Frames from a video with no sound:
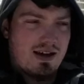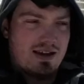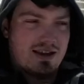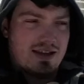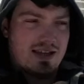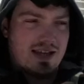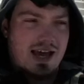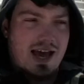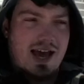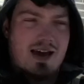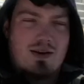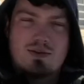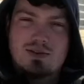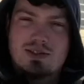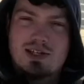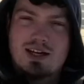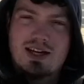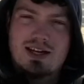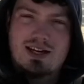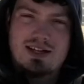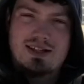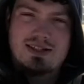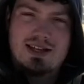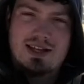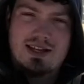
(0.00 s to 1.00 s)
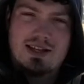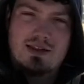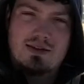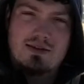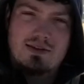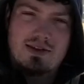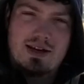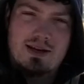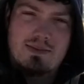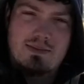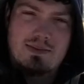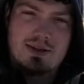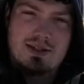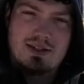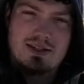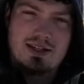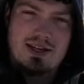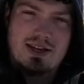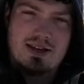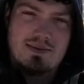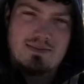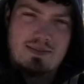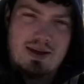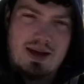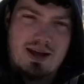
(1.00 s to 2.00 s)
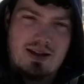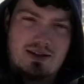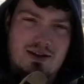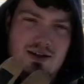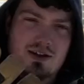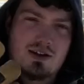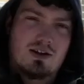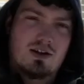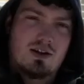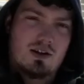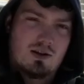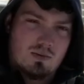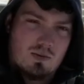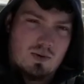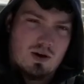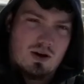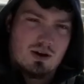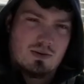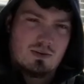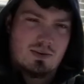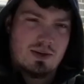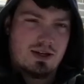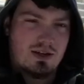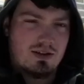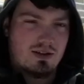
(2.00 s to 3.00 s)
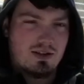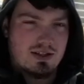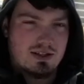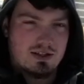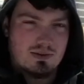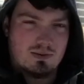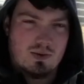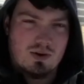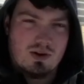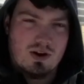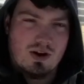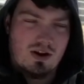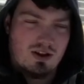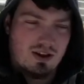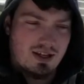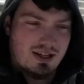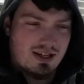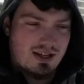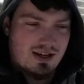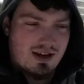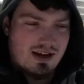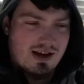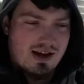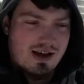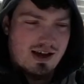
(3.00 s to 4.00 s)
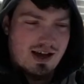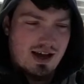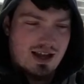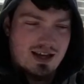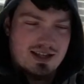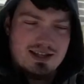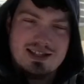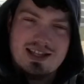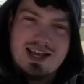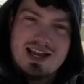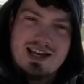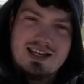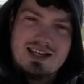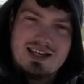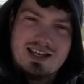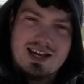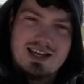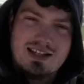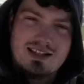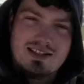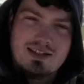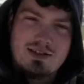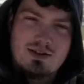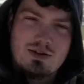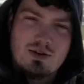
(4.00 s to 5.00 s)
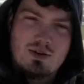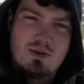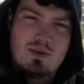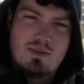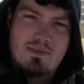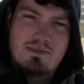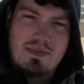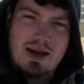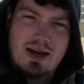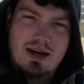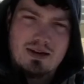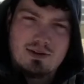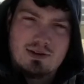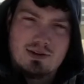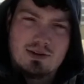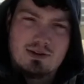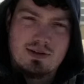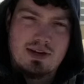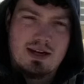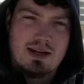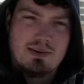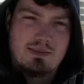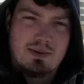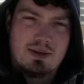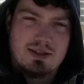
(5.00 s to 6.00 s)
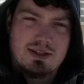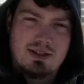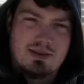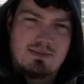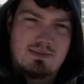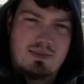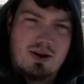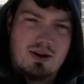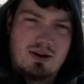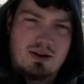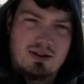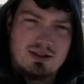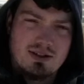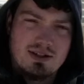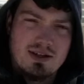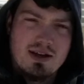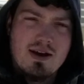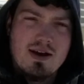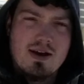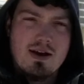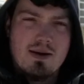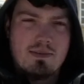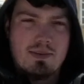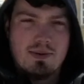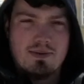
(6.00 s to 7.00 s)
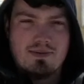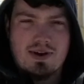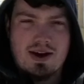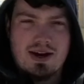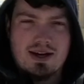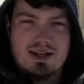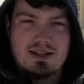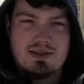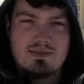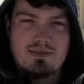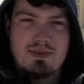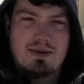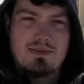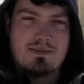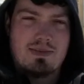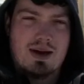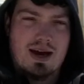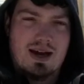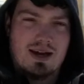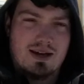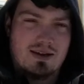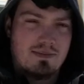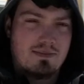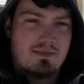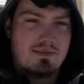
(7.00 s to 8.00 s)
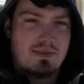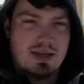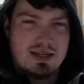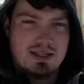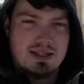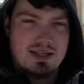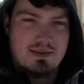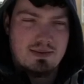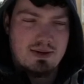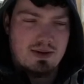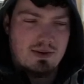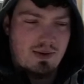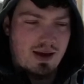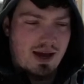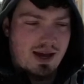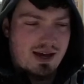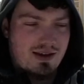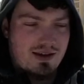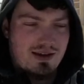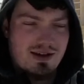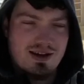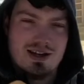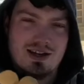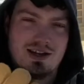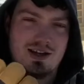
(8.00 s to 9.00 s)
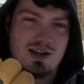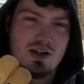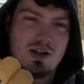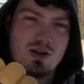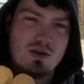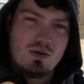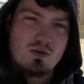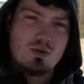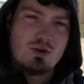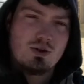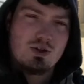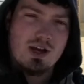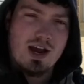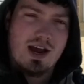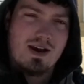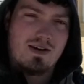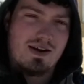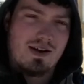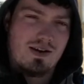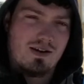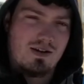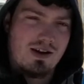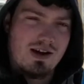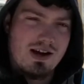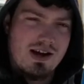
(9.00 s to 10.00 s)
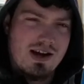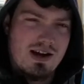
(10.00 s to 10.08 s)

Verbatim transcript: The outside is a 3D printed impeller or water wheel as we'll call it. It is then connected to metal 3D printed parts provided to me by PCBWay and huge shout out.